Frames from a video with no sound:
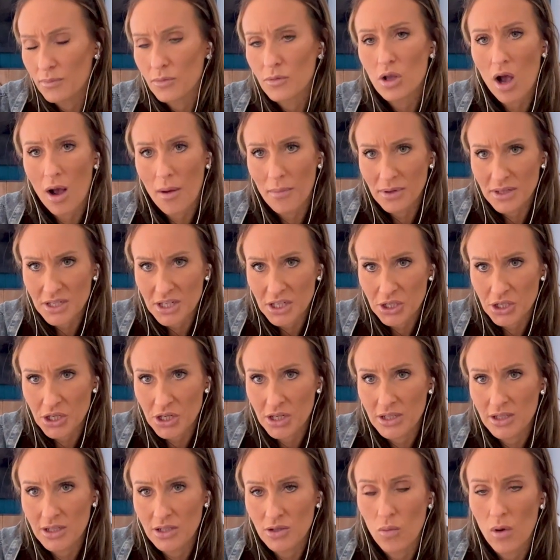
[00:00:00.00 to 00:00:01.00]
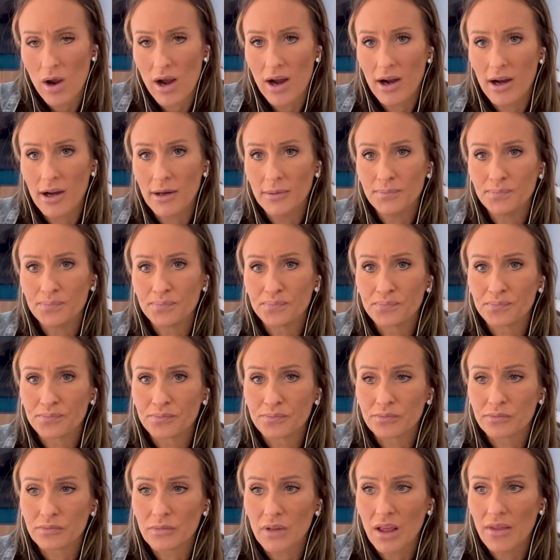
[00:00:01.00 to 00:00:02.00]
competitions where
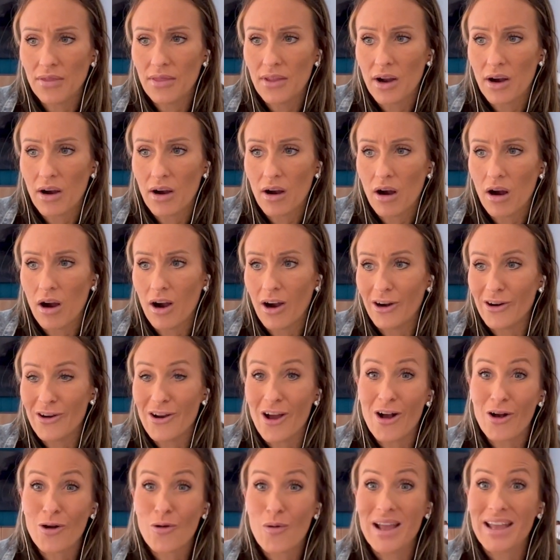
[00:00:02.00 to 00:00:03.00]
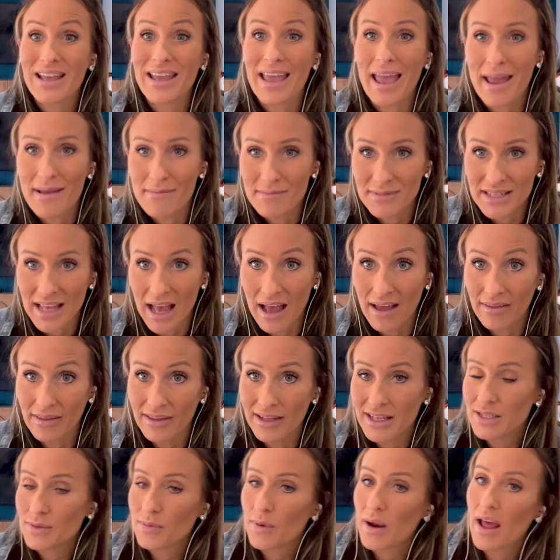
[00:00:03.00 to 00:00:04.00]
there are not quite games
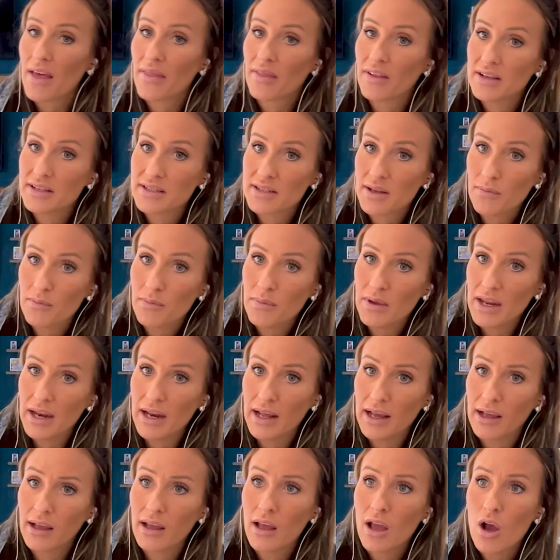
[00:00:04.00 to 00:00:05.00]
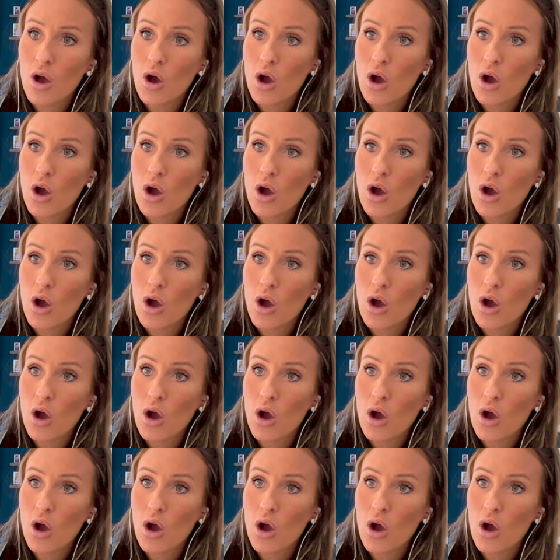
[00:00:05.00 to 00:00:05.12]
athletes, but athletes competing,